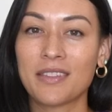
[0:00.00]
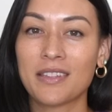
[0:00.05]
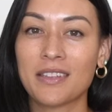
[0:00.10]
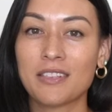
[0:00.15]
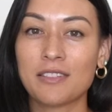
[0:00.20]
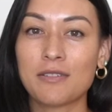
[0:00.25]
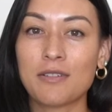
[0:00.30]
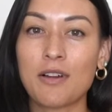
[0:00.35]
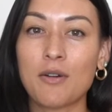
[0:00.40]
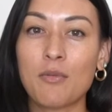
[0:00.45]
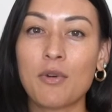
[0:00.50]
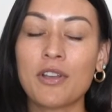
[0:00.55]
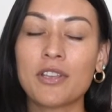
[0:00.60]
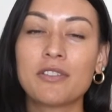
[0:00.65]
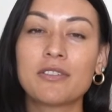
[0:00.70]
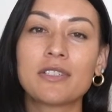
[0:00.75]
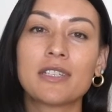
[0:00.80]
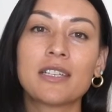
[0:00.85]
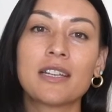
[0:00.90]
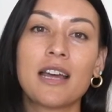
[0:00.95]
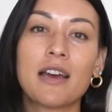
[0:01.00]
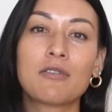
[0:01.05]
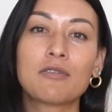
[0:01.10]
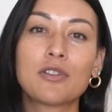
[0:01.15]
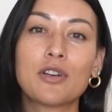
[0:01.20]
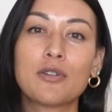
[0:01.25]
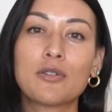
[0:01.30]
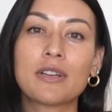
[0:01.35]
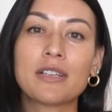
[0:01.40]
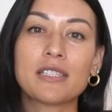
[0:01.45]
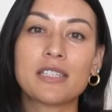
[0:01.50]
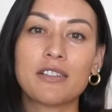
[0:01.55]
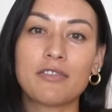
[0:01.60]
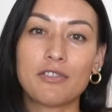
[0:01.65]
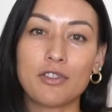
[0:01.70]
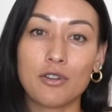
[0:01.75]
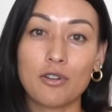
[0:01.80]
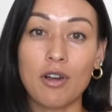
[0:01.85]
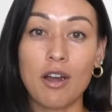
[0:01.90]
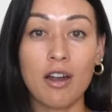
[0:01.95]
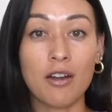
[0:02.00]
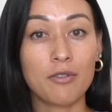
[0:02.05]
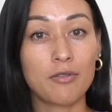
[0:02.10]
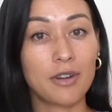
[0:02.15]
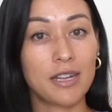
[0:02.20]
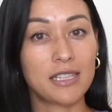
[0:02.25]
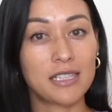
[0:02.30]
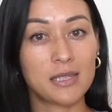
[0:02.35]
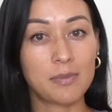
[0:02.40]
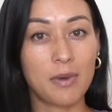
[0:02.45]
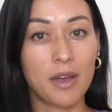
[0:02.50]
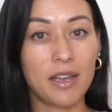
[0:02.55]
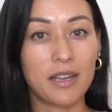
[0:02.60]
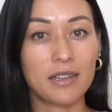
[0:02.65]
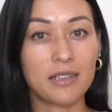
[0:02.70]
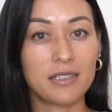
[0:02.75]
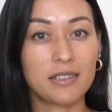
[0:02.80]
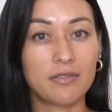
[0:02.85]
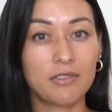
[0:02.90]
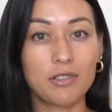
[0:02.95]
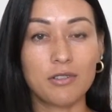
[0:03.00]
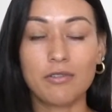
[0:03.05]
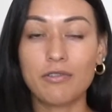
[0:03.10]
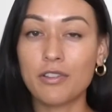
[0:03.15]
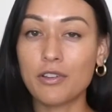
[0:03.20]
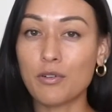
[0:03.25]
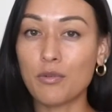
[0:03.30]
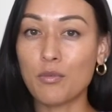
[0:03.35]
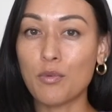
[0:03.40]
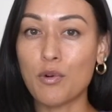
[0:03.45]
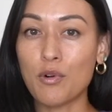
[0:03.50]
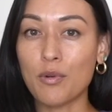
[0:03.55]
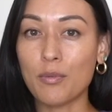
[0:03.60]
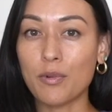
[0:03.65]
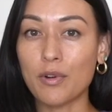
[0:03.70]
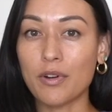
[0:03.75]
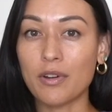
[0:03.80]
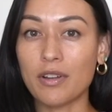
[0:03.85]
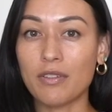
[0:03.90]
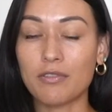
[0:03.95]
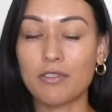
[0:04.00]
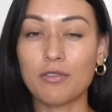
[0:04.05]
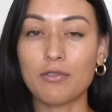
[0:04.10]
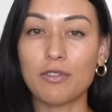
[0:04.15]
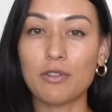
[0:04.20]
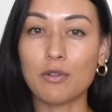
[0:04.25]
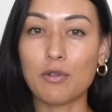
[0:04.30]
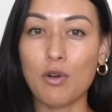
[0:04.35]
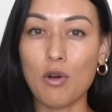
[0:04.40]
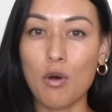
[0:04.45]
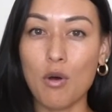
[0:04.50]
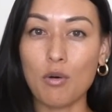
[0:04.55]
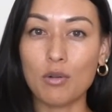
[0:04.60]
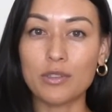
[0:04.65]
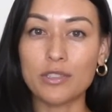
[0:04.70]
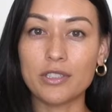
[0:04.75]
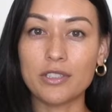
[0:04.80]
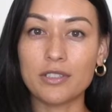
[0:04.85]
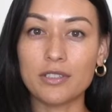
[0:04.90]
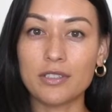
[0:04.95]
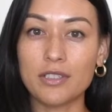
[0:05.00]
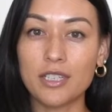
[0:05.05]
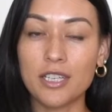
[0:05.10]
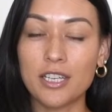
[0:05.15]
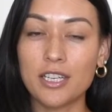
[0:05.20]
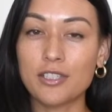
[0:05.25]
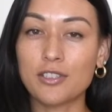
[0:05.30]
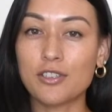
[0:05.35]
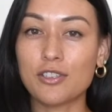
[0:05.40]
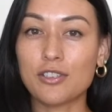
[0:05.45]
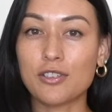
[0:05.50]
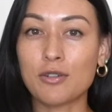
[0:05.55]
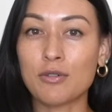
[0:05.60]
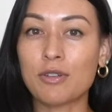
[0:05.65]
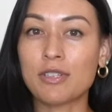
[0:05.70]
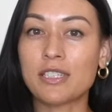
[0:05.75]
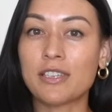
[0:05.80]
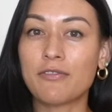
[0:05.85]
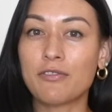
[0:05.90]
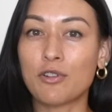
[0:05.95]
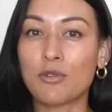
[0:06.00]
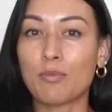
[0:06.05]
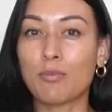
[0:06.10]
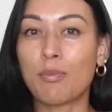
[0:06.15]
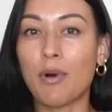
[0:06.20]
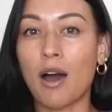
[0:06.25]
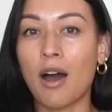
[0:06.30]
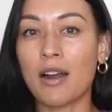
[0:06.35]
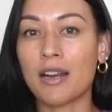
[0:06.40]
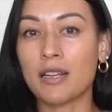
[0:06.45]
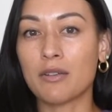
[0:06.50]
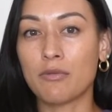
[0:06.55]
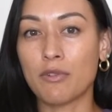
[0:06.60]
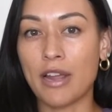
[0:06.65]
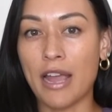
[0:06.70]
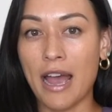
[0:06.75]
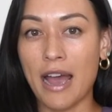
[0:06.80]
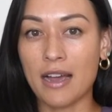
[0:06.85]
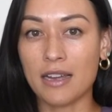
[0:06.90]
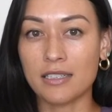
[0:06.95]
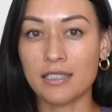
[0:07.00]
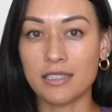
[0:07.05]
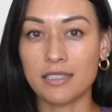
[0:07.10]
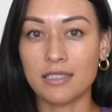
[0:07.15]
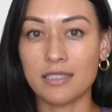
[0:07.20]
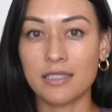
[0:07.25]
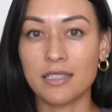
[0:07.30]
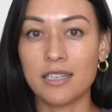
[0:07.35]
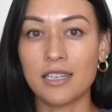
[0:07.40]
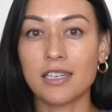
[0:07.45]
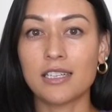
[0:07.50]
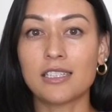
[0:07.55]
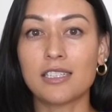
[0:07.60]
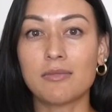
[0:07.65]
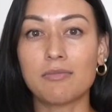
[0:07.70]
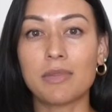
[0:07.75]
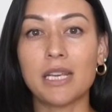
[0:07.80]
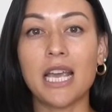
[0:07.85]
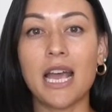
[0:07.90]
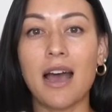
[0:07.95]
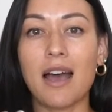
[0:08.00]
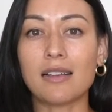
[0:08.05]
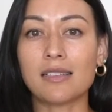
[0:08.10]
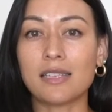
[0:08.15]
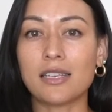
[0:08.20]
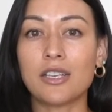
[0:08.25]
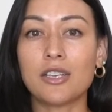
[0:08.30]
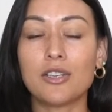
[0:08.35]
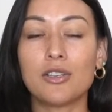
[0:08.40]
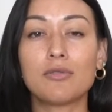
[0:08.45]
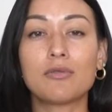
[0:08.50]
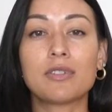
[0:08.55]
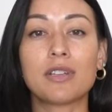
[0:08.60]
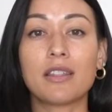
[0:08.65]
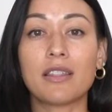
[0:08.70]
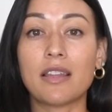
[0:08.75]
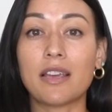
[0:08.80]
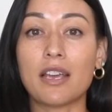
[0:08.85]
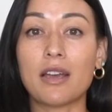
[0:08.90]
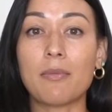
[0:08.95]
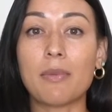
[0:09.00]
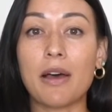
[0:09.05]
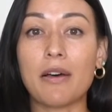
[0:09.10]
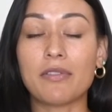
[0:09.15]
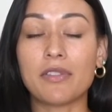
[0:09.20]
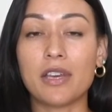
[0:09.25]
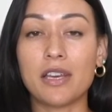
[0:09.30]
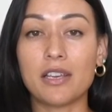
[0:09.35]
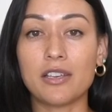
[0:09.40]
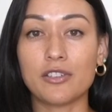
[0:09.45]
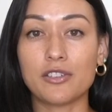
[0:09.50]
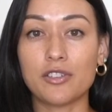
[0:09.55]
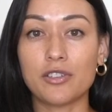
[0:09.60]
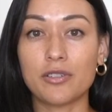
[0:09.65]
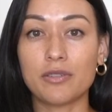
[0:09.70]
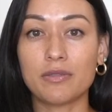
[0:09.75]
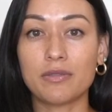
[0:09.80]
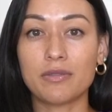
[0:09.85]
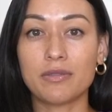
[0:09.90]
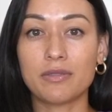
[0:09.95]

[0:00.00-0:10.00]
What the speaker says: So I want you to now notice if your heart rate spiked, if you feel warmer, if you feel colder. Just notice if your body reacted to me asking you to think about the issue.